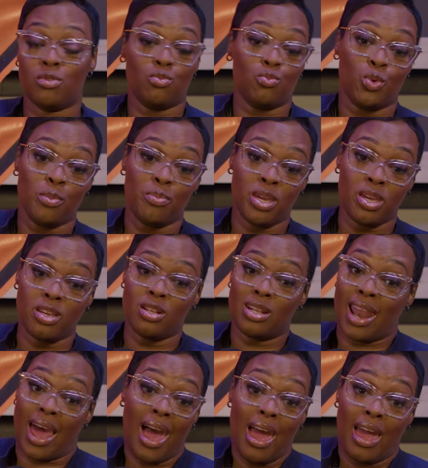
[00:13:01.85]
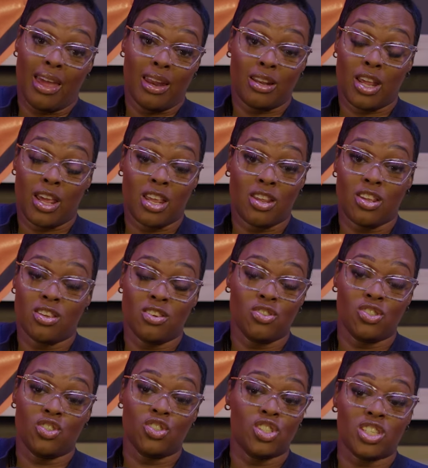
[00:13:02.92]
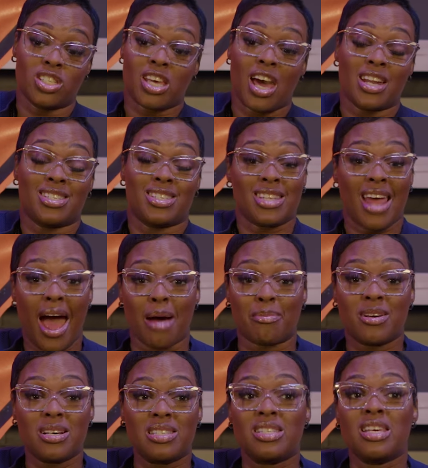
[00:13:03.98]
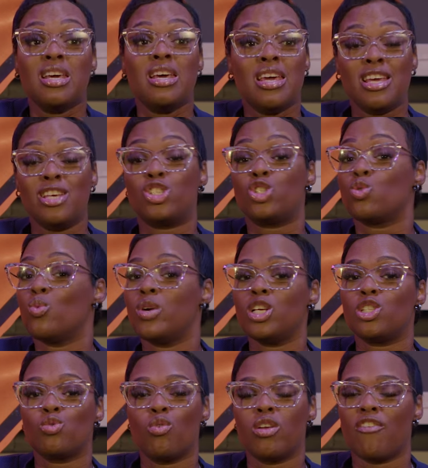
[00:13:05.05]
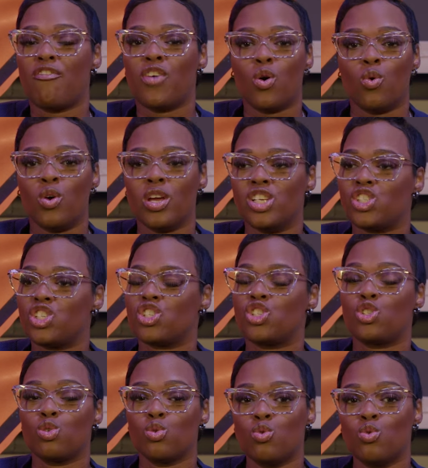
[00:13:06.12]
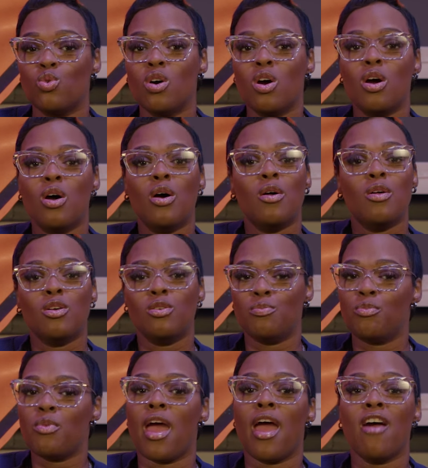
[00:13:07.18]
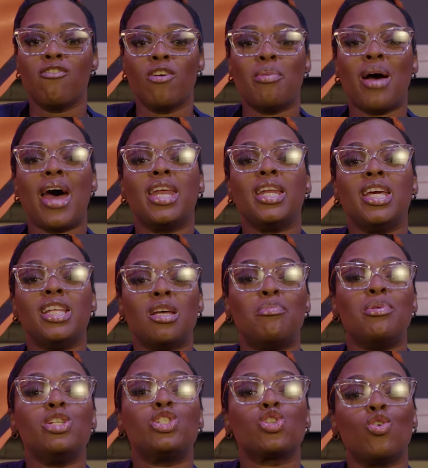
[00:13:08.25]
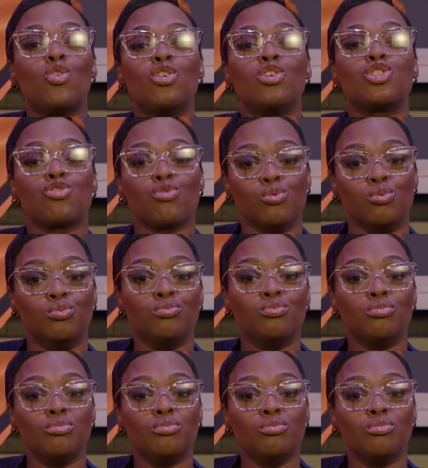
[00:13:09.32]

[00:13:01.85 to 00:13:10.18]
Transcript: We be lying. And you just got to stop because it's 2024. It's just too. Everybody need to be told the truth.